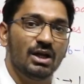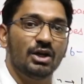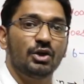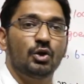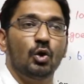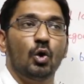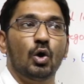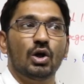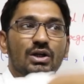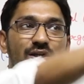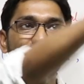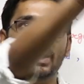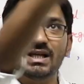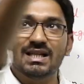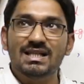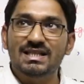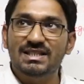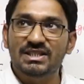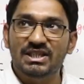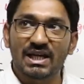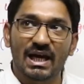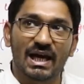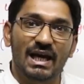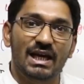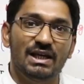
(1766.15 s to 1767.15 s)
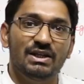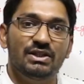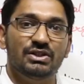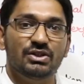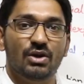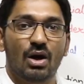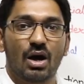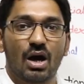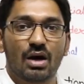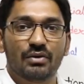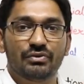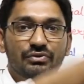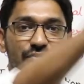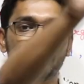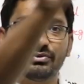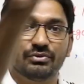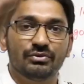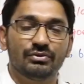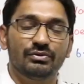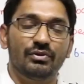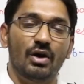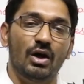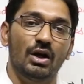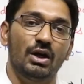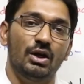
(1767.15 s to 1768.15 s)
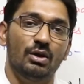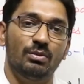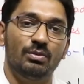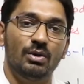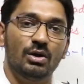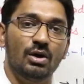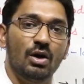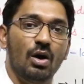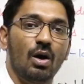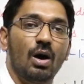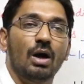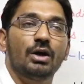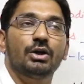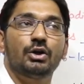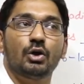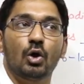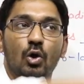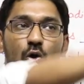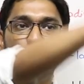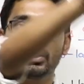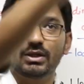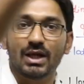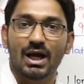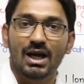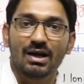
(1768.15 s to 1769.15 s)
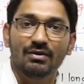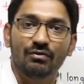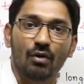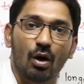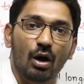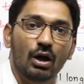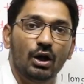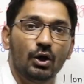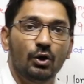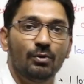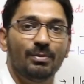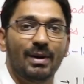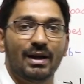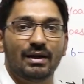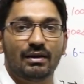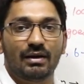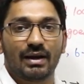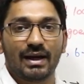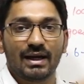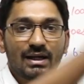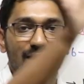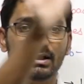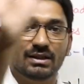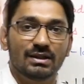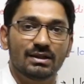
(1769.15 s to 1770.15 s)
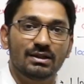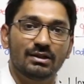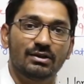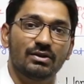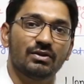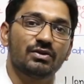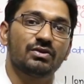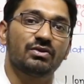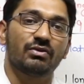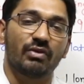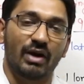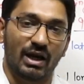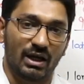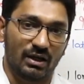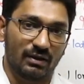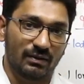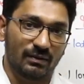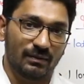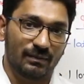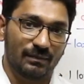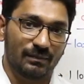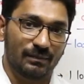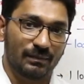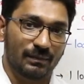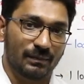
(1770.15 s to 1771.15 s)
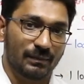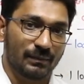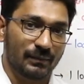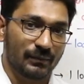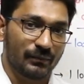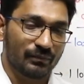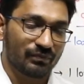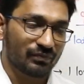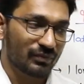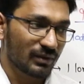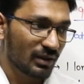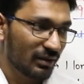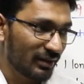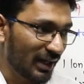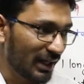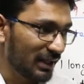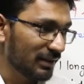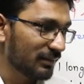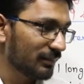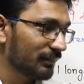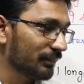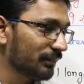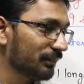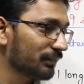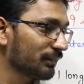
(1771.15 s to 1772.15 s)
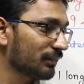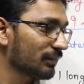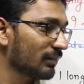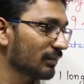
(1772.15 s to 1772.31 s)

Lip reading: total change of volume or total volumetric strain, right?